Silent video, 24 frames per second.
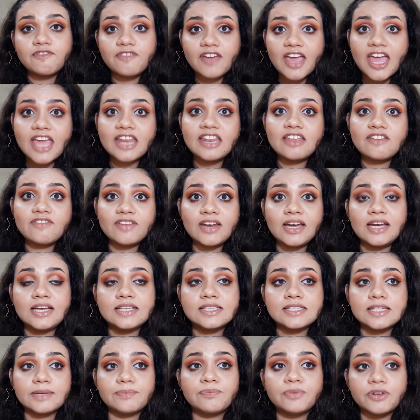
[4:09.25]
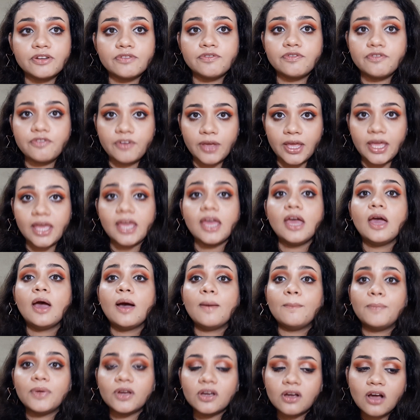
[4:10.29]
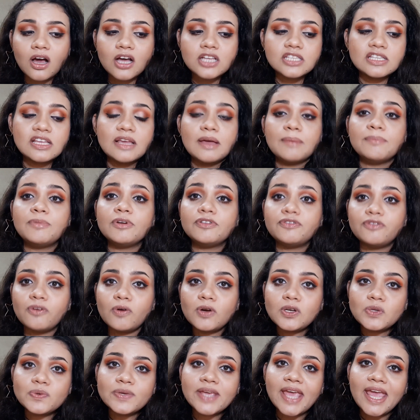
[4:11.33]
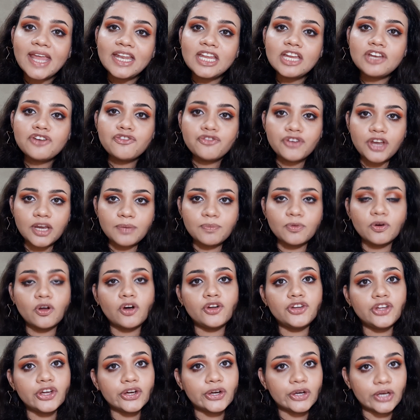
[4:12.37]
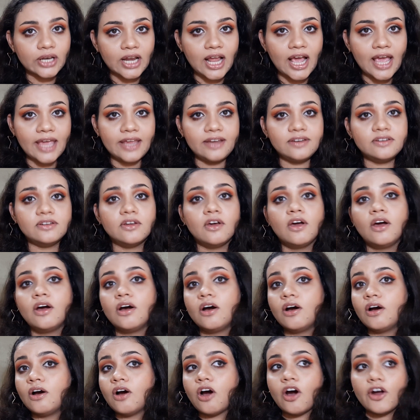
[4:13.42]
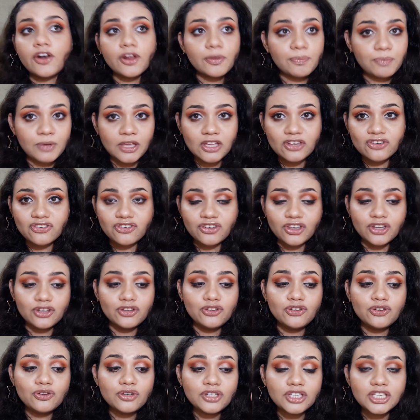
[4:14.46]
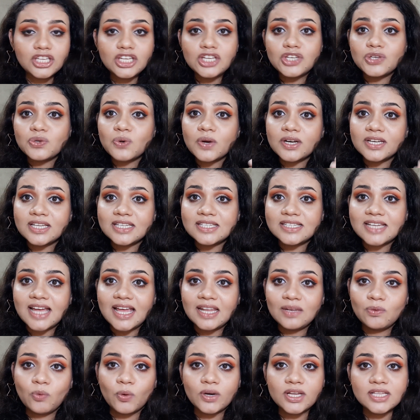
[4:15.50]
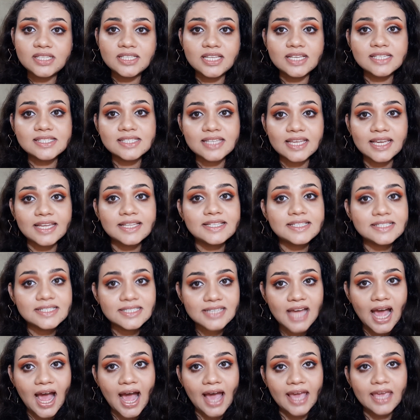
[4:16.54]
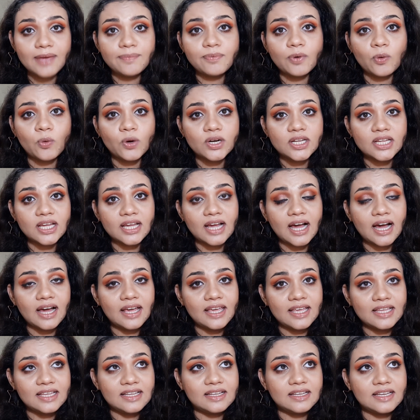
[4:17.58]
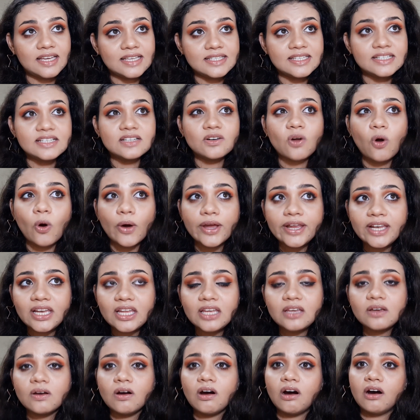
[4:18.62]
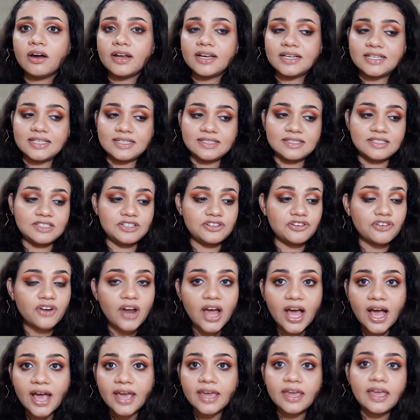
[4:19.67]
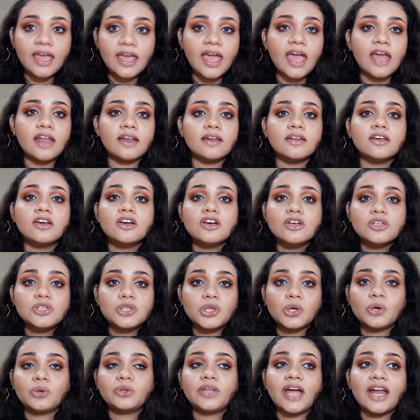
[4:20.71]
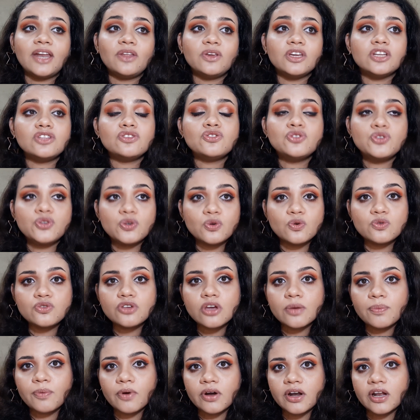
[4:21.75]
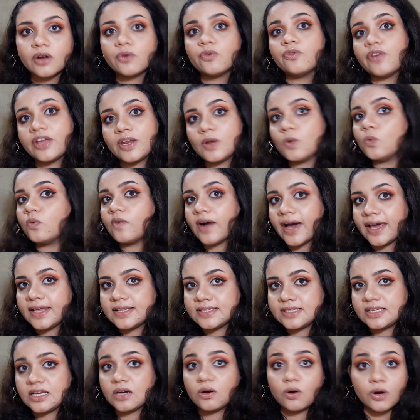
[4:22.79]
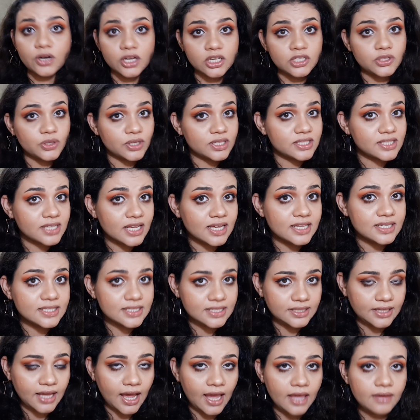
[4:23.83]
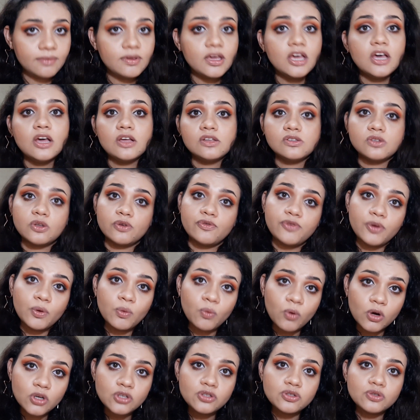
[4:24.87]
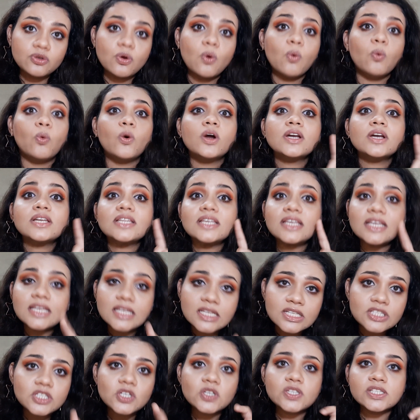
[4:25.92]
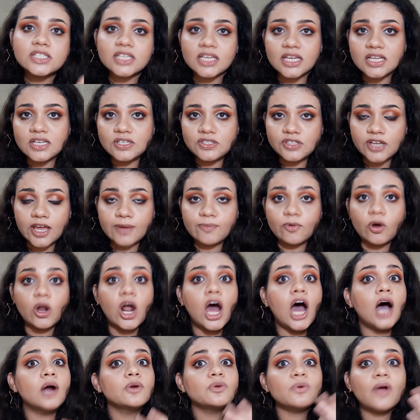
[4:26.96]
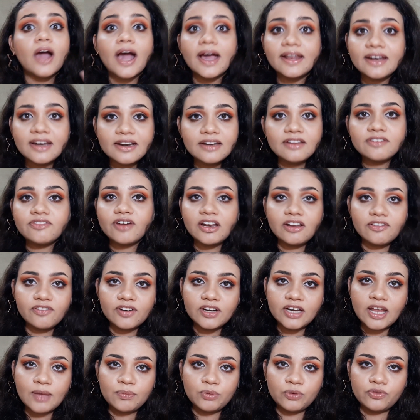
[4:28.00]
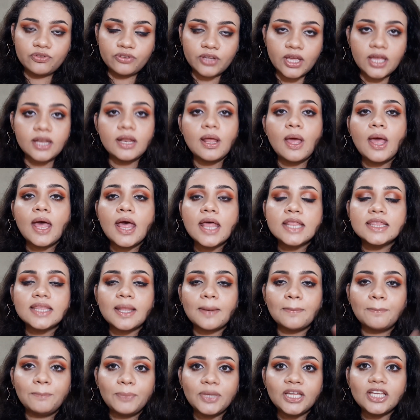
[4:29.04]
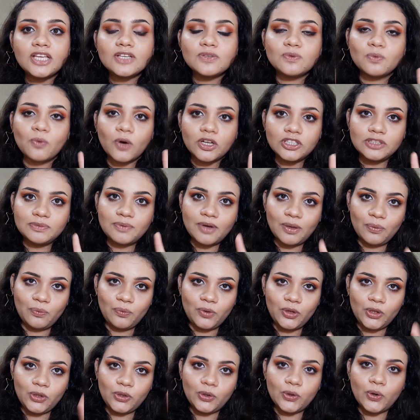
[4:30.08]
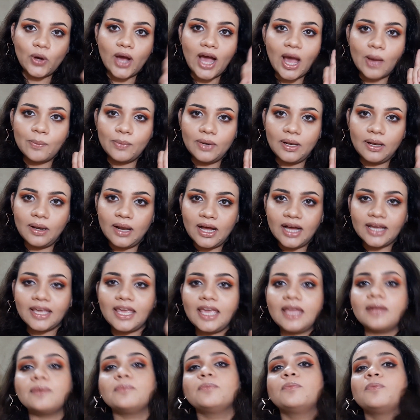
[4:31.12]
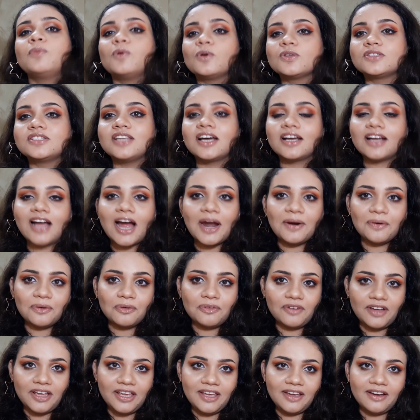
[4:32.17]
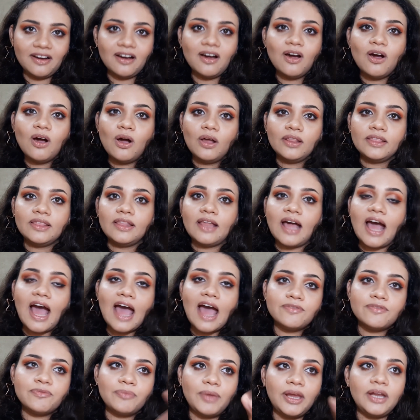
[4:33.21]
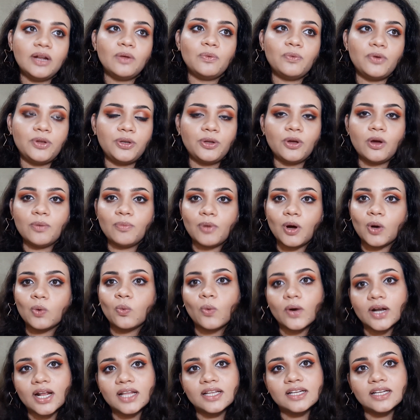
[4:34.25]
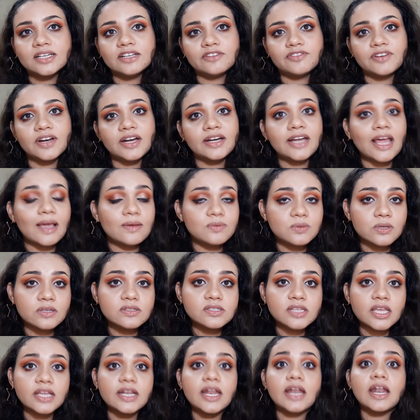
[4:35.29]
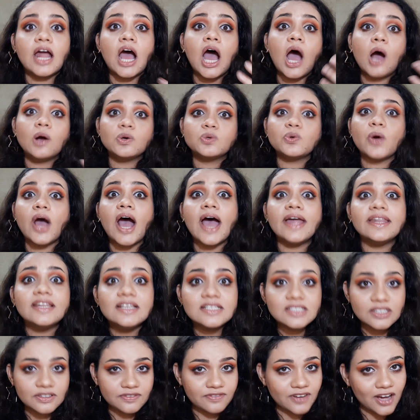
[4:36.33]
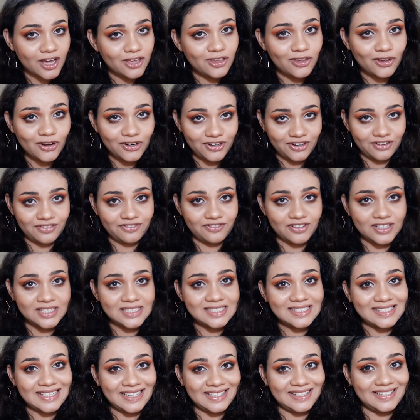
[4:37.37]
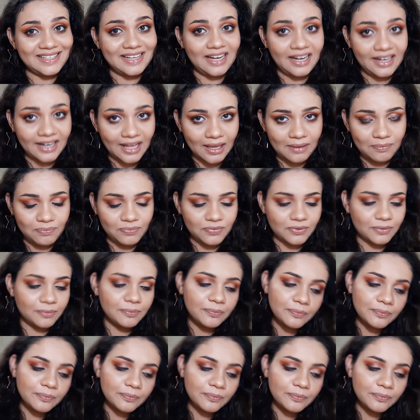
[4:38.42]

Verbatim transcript: in a very very descriptive way because before doing any treatment on your client or your patient you need to understand what is their skin type or what uh, is it oily or it is dry and so that you can choose your product very wisely according to your skin type so if you want to know what is your skin type or how to identify different types of skin then please watch my video i will again post the card over here i've made a video about what are the different types of skin and how to identify your different skin type